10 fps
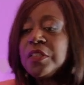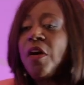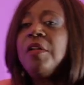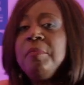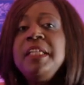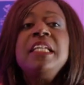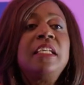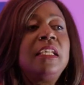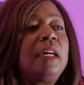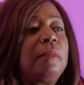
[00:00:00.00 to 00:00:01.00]
taught me
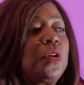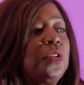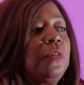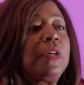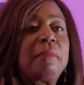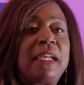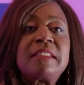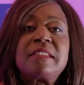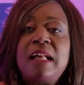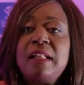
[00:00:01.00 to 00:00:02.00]
about knowing
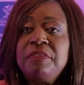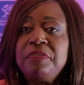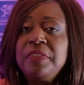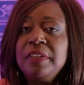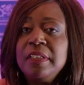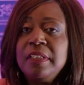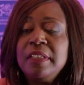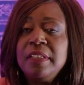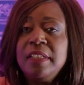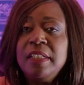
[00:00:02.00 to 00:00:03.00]
myself,
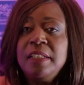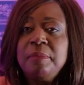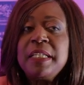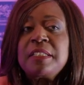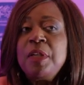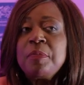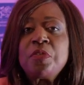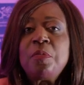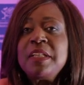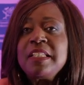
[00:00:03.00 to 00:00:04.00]
picked me up
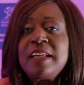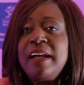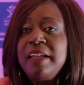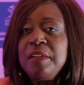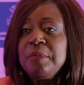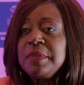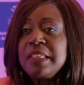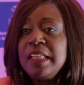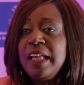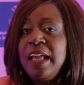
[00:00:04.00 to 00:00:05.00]
so many times,
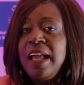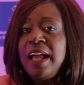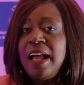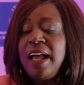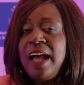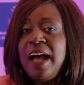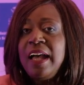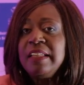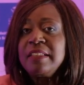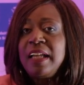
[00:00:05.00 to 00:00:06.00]

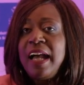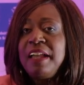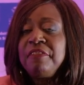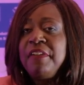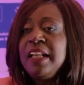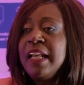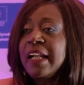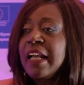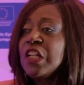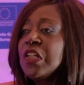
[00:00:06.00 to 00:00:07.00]
and I felt
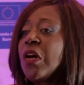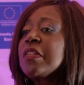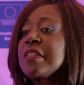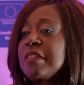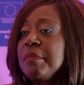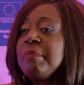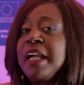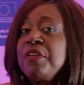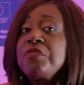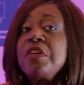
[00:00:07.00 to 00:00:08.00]
like I'd lost
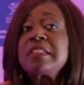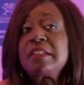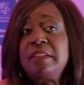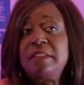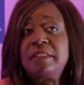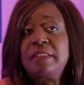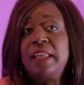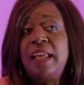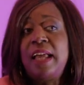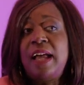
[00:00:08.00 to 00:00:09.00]
my rudder.
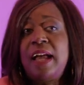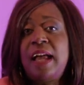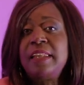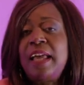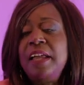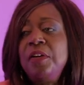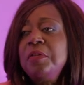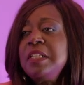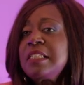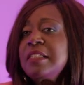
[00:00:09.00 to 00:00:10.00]
And I
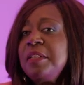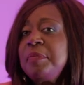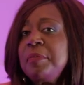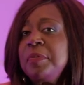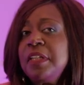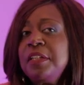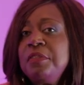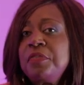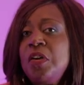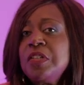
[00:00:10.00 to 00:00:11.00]
always tell people that
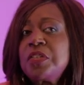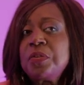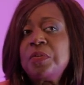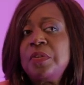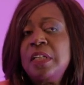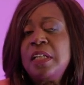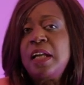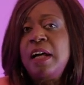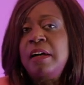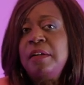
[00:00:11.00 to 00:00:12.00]
you've got to
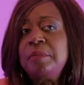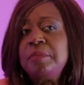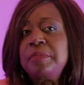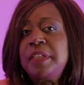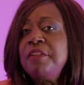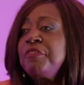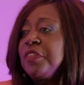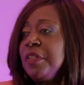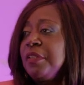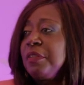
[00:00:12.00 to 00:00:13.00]
give
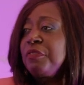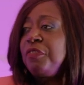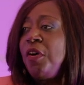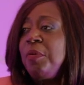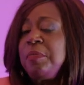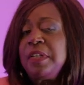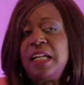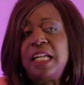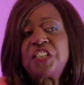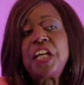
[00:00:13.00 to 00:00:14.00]
from
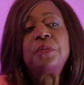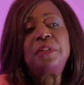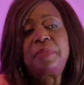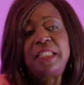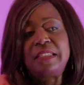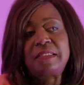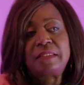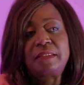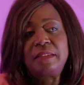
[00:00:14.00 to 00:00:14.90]
a genuine place.